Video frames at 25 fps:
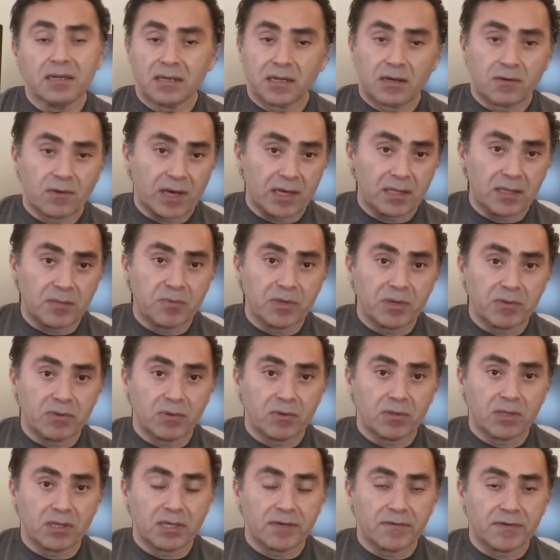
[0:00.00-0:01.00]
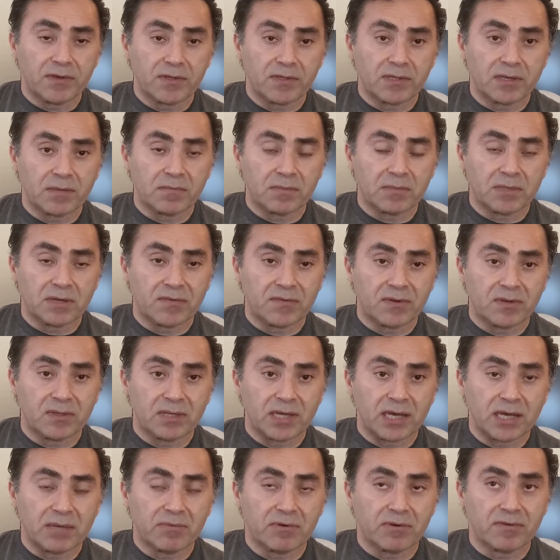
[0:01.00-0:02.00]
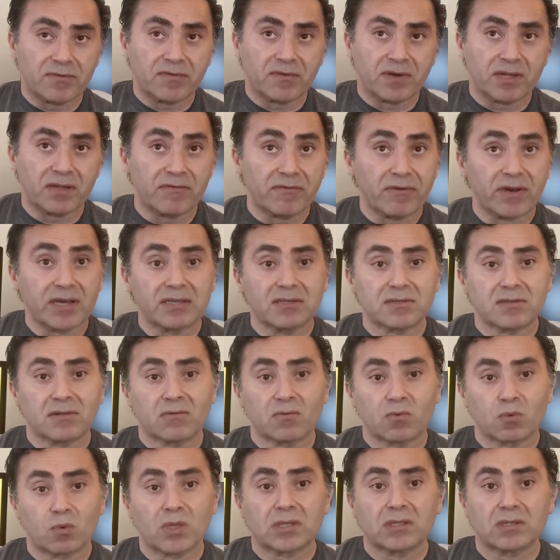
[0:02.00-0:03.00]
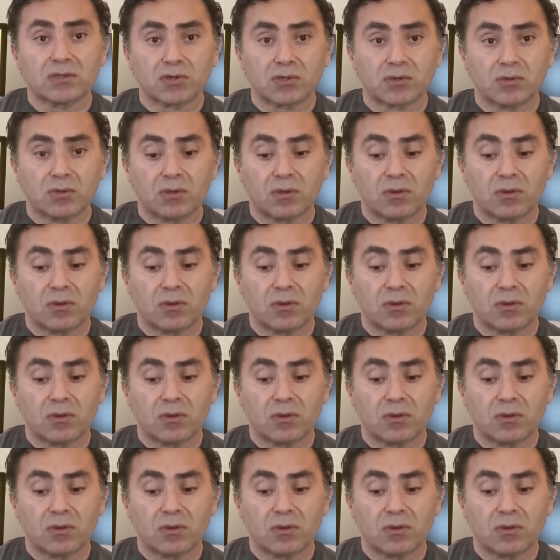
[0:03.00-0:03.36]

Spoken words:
Now, other people will give you some different type of advice on what the